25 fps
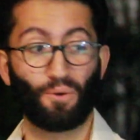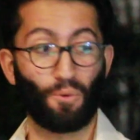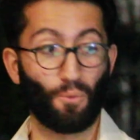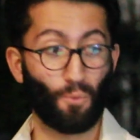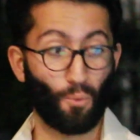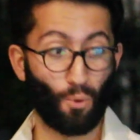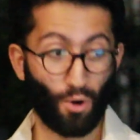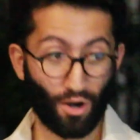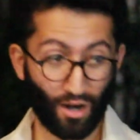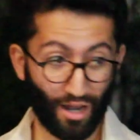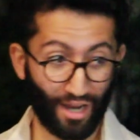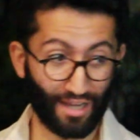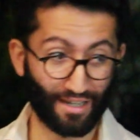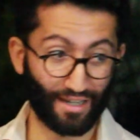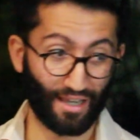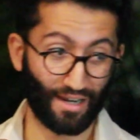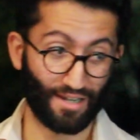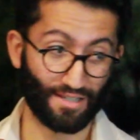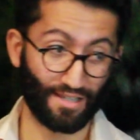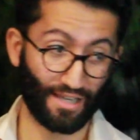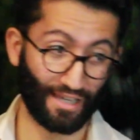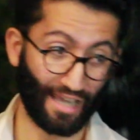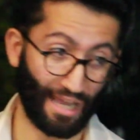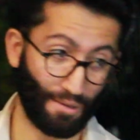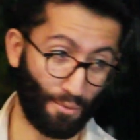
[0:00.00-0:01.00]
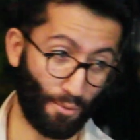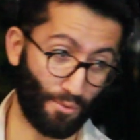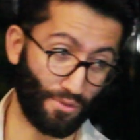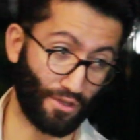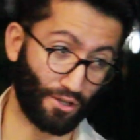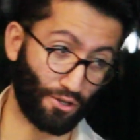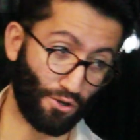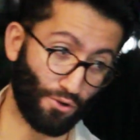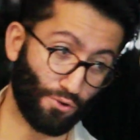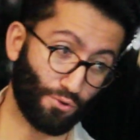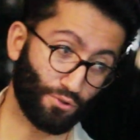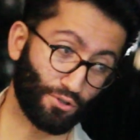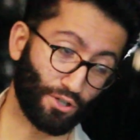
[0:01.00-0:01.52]
What I did is I came up with a
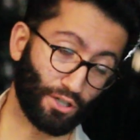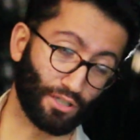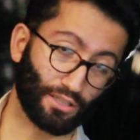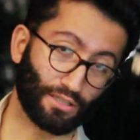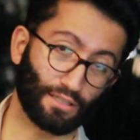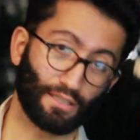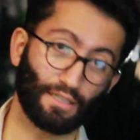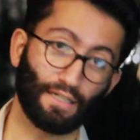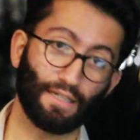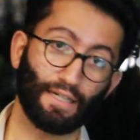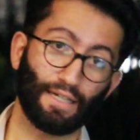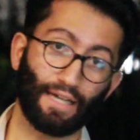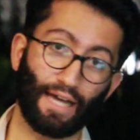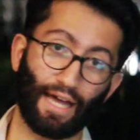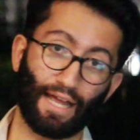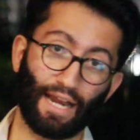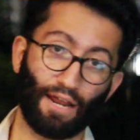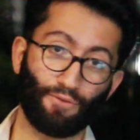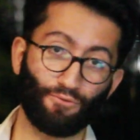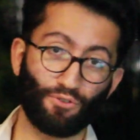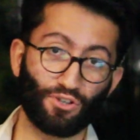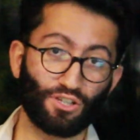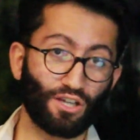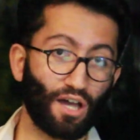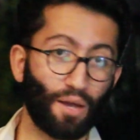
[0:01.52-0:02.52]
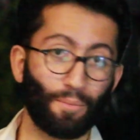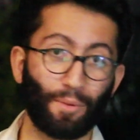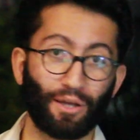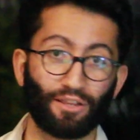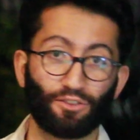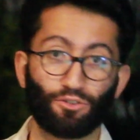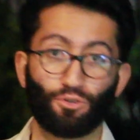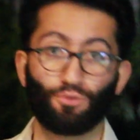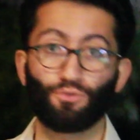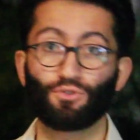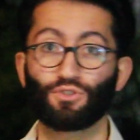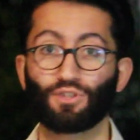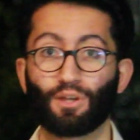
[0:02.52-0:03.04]
Google Doc, and every time I
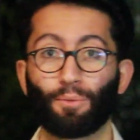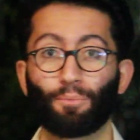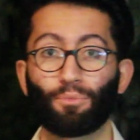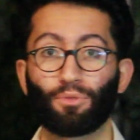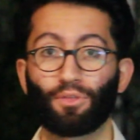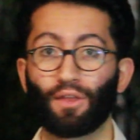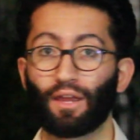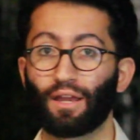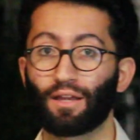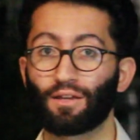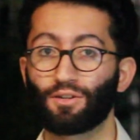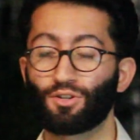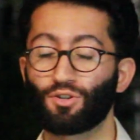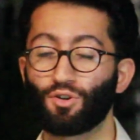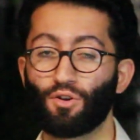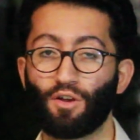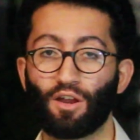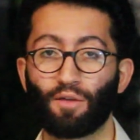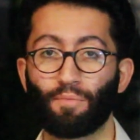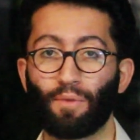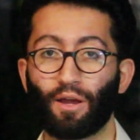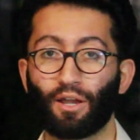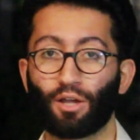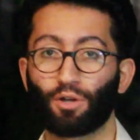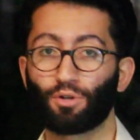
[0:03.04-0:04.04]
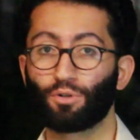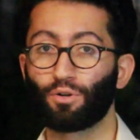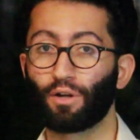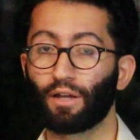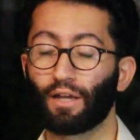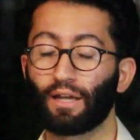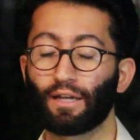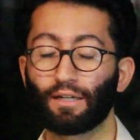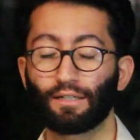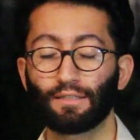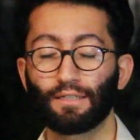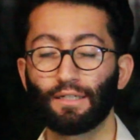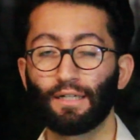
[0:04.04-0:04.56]
do something during my
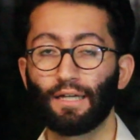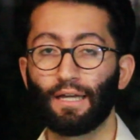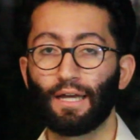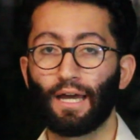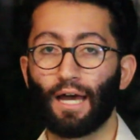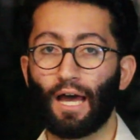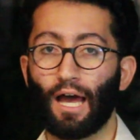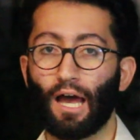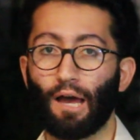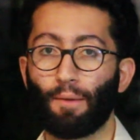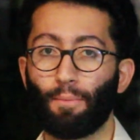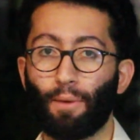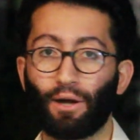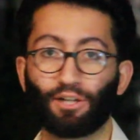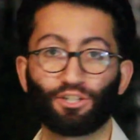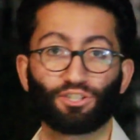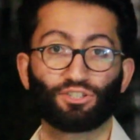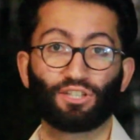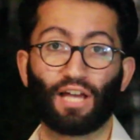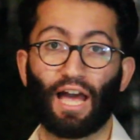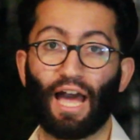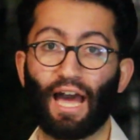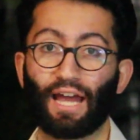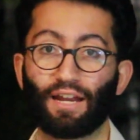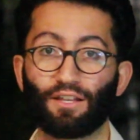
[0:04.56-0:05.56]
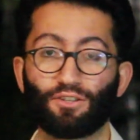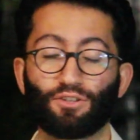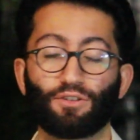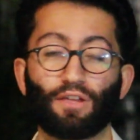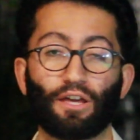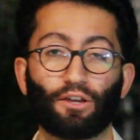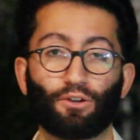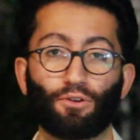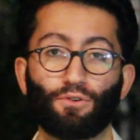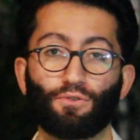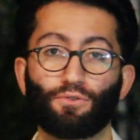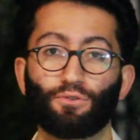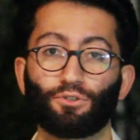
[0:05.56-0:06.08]
career, I just add it to
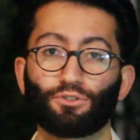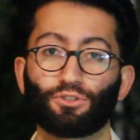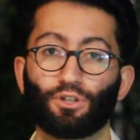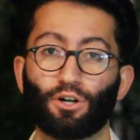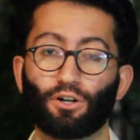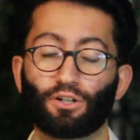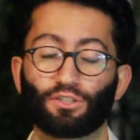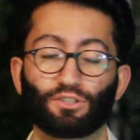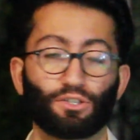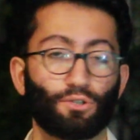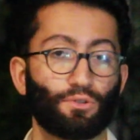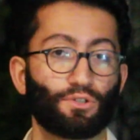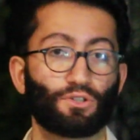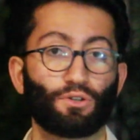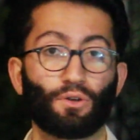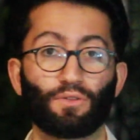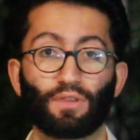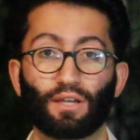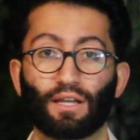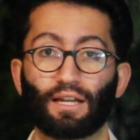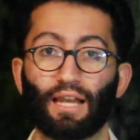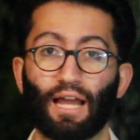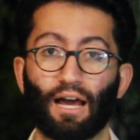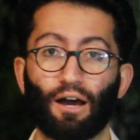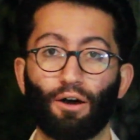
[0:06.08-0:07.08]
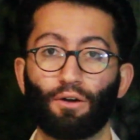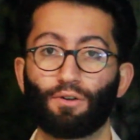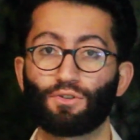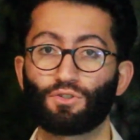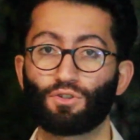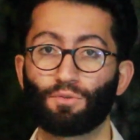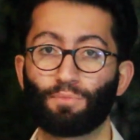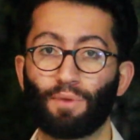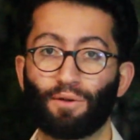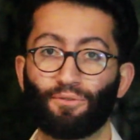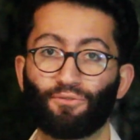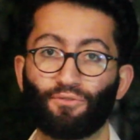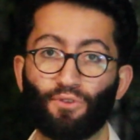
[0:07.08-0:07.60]
that Google Doc. So it's on the cloud, it's
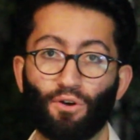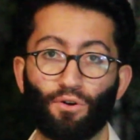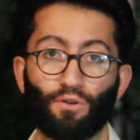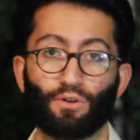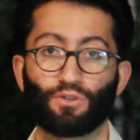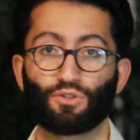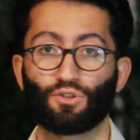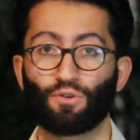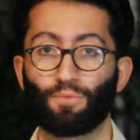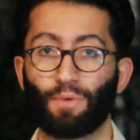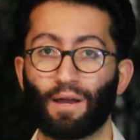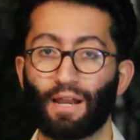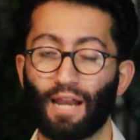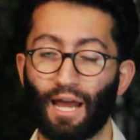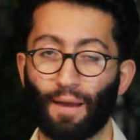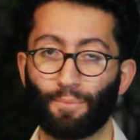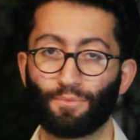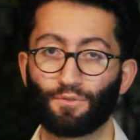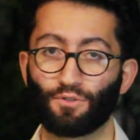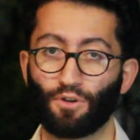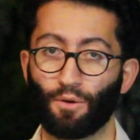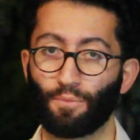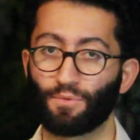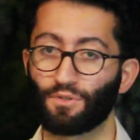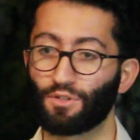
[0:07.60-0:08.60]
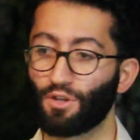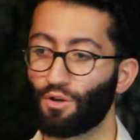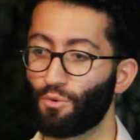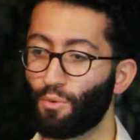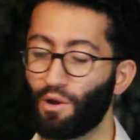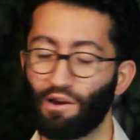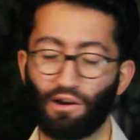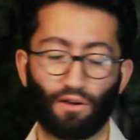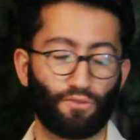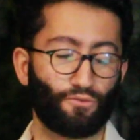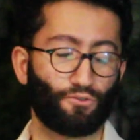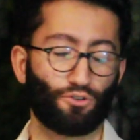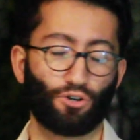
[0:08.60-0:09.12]
on my phone, it's on my laptop, so
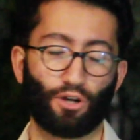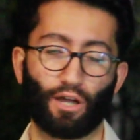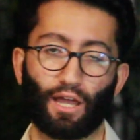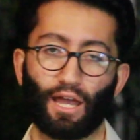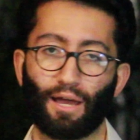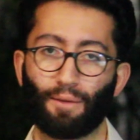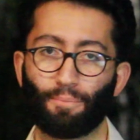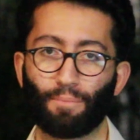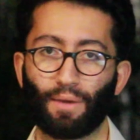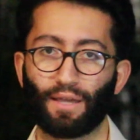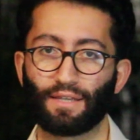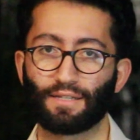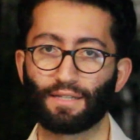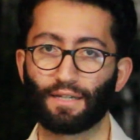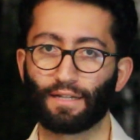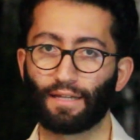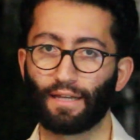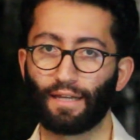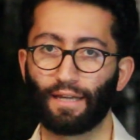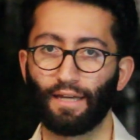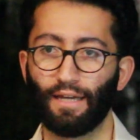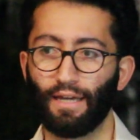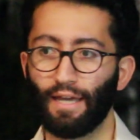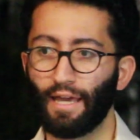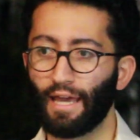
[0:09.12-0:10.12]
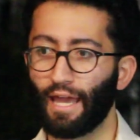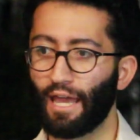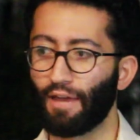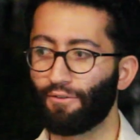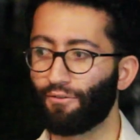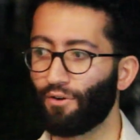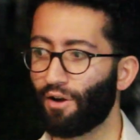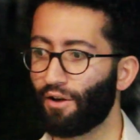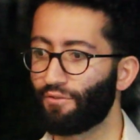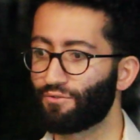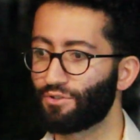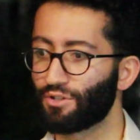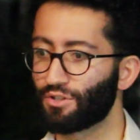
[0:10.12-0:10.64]
wherever I am basically, if
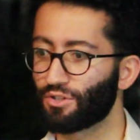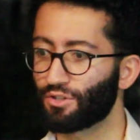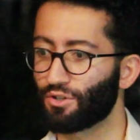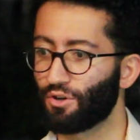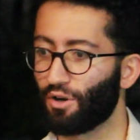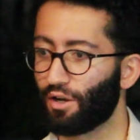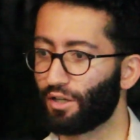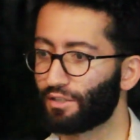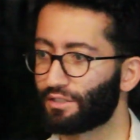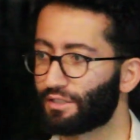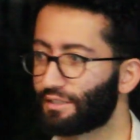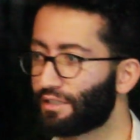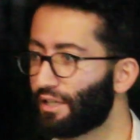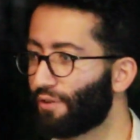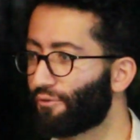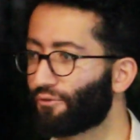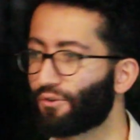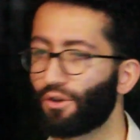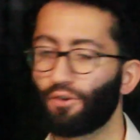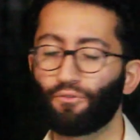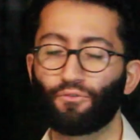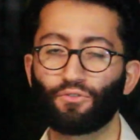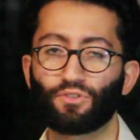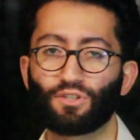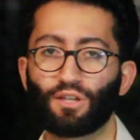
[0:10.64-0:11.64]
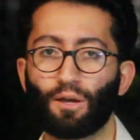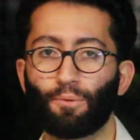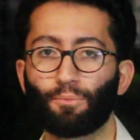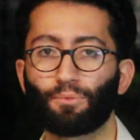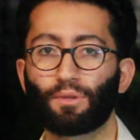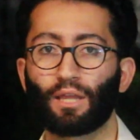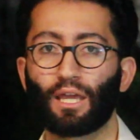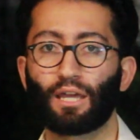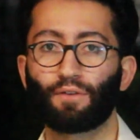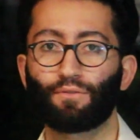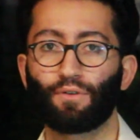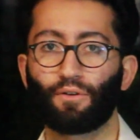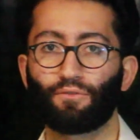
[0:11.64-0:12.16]
I've just got a certificate for
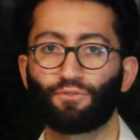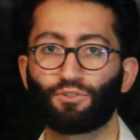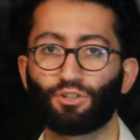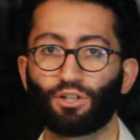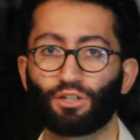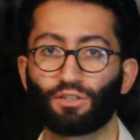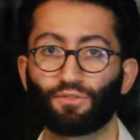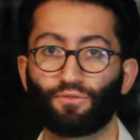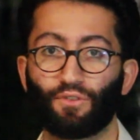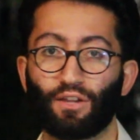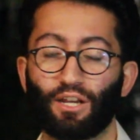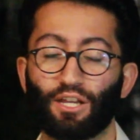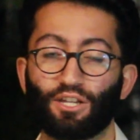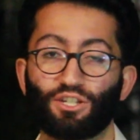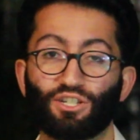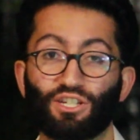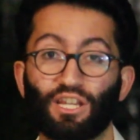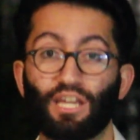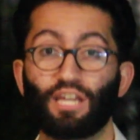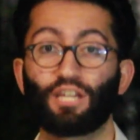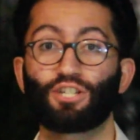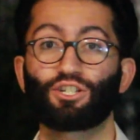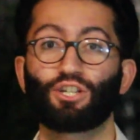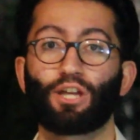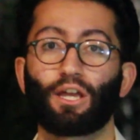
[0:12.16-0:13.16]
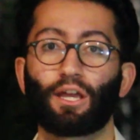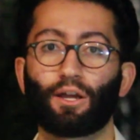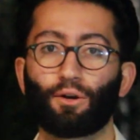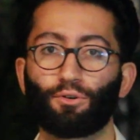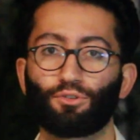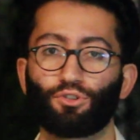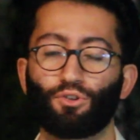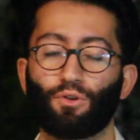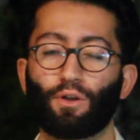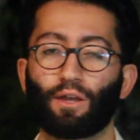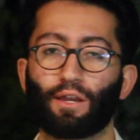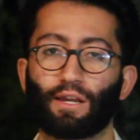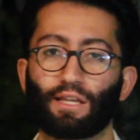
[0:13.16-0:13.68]
something, if I've just finished teaching or
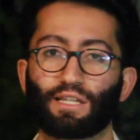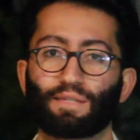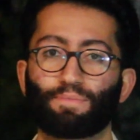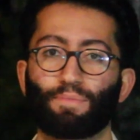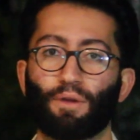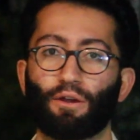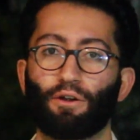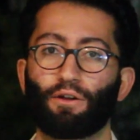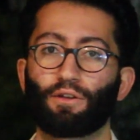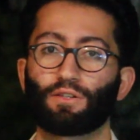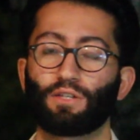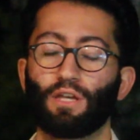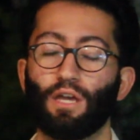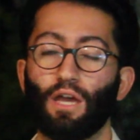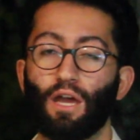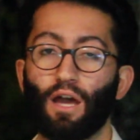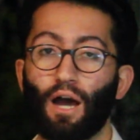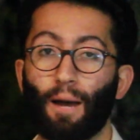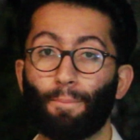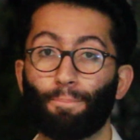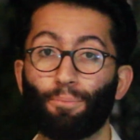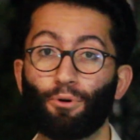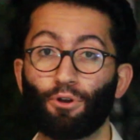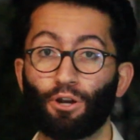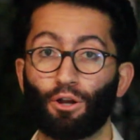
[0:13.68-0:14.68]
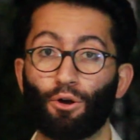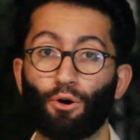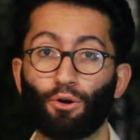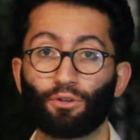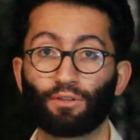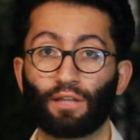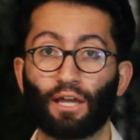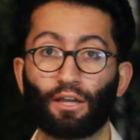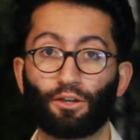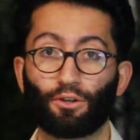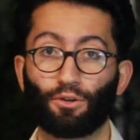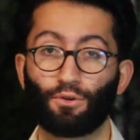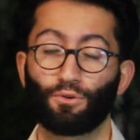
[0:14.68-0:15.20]
doing an experience, I put it on
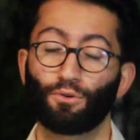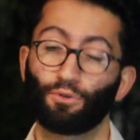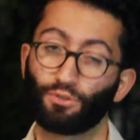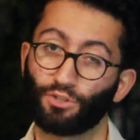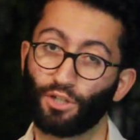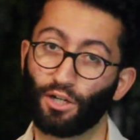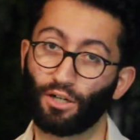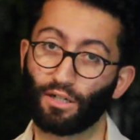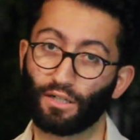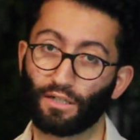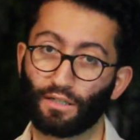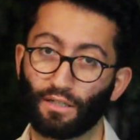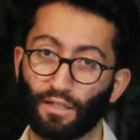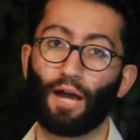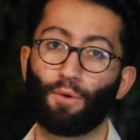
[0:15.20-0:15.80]
that Google Doc.